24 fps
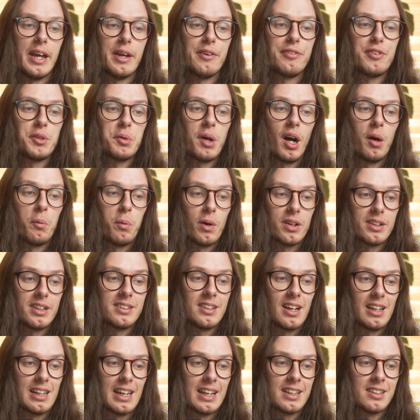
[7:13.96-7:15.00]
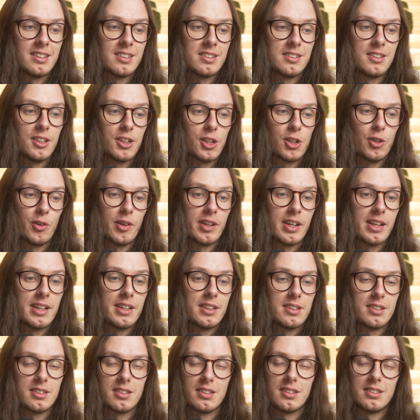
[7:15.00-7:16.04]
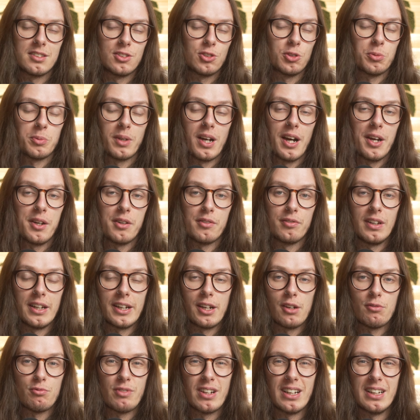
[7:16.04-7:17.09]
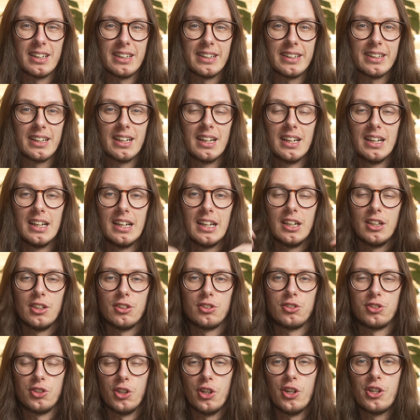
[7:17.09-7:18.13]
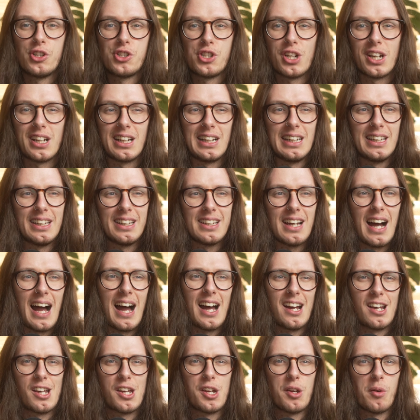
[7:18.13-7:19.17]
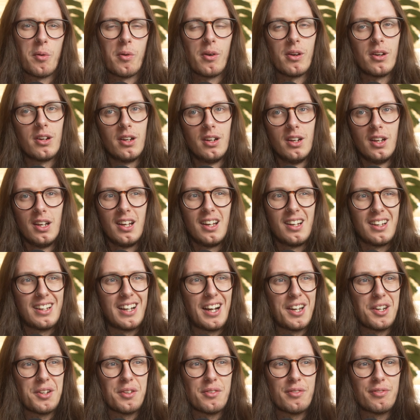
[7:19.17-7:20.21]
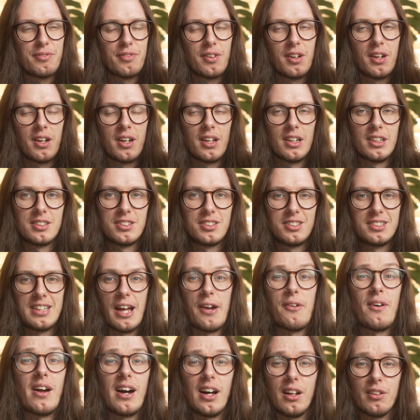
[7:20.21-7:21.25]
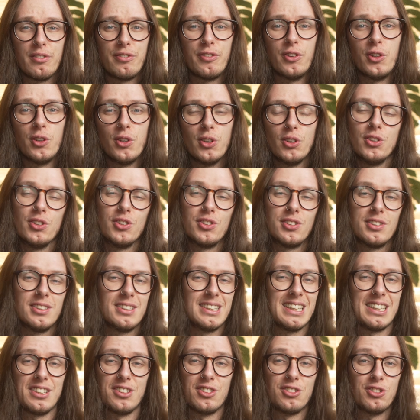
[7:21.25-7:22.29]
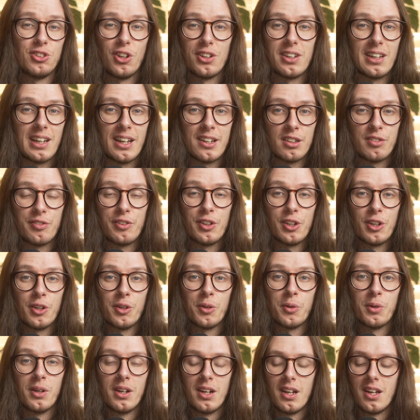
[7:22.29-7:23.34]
If you are wanting a lens that creates some kind of like really surgically accurate kind of sterile photos, this is not the lens for you.